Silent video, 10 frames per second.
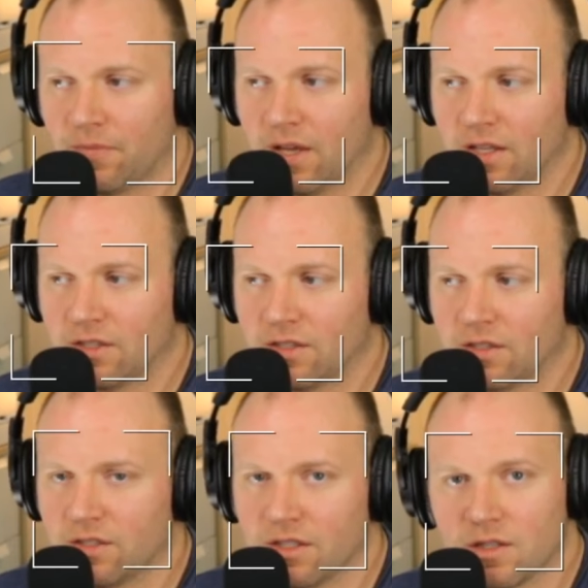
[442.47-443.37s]
It's
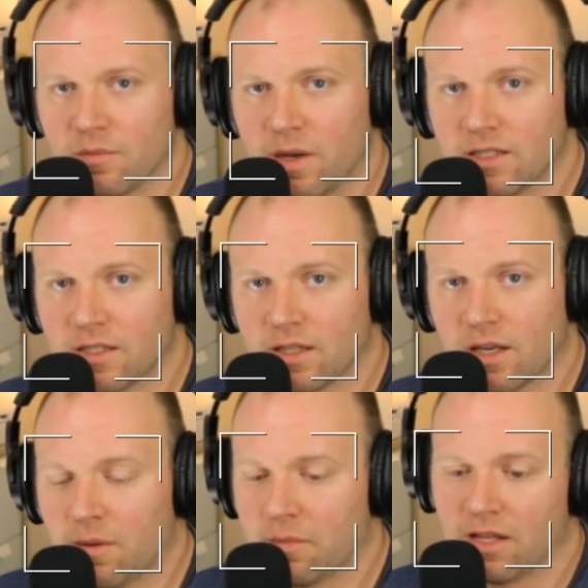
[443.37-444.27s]
such an amazing
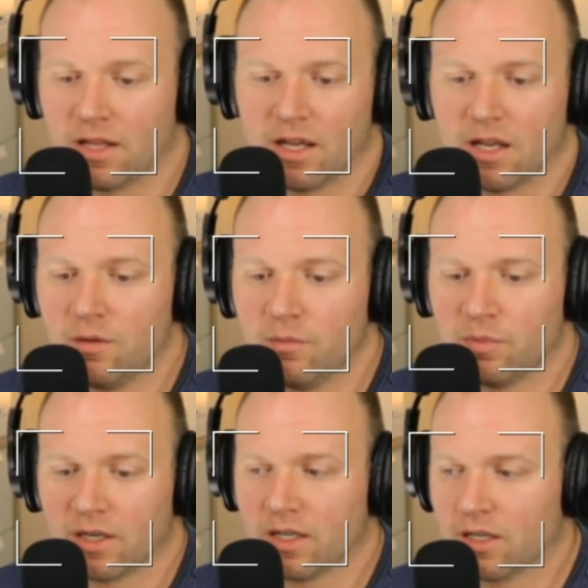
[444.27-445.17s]
time, and that
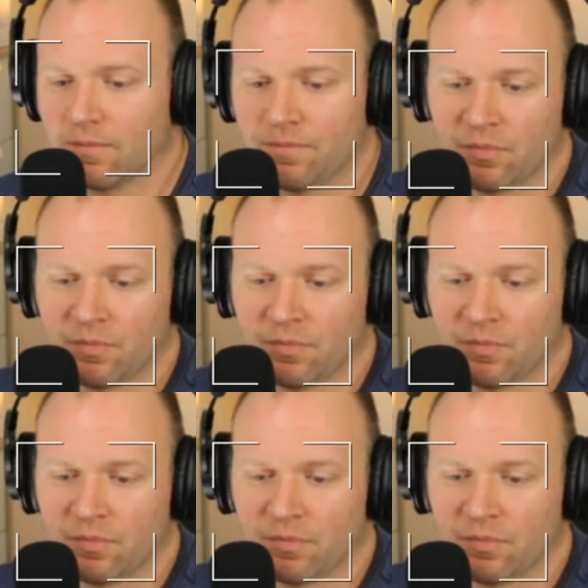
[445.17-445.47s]
anybody can